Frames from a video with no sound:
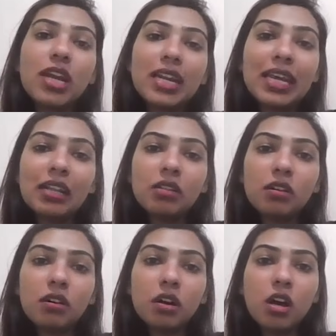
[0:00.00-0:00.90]
training
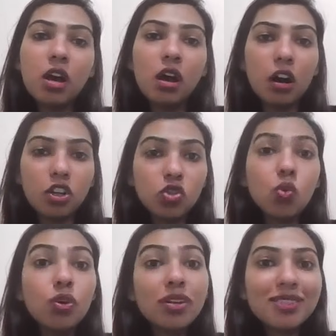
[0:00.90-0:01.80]
the
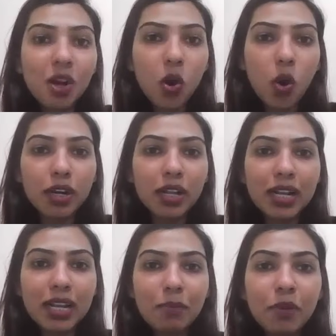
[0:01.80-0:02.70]
students
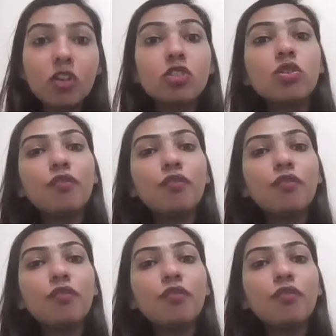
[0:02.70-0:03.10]
accordingly, because of